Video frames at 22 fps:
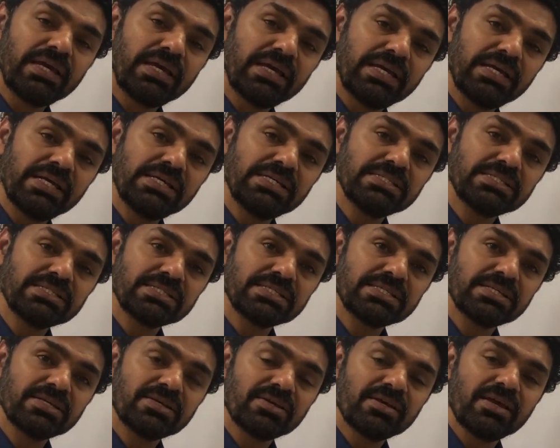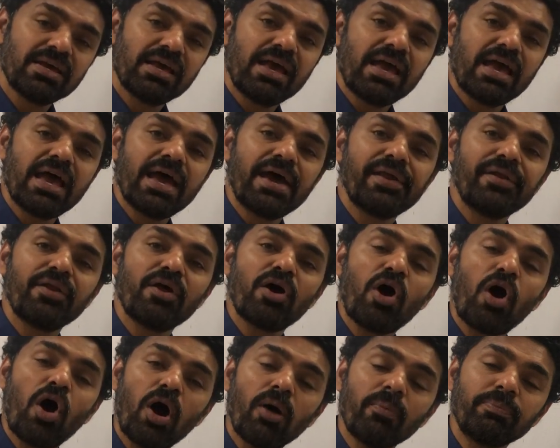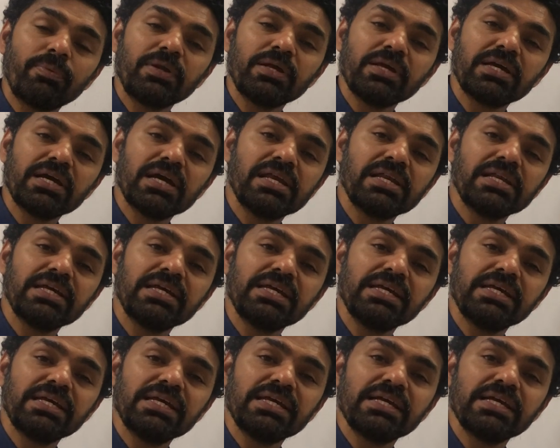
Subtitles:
is an optically